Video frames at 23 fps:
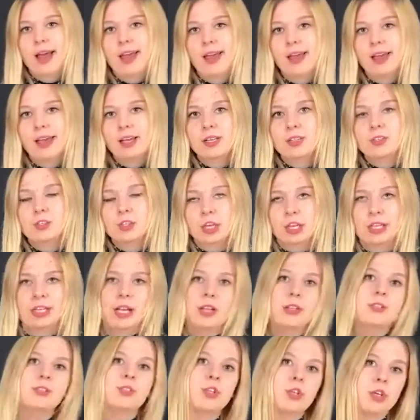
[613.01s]
And okay,
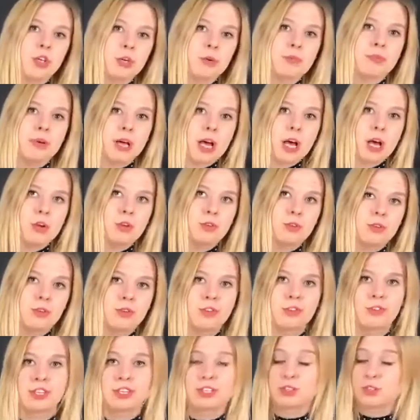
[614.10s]
now let's talk
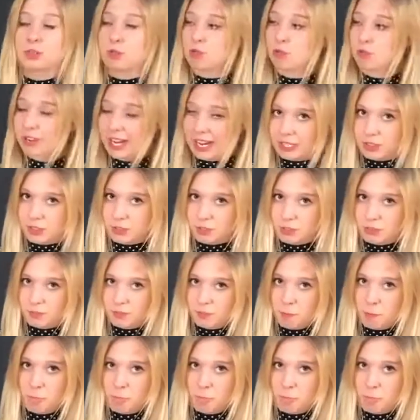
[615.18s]
about this rate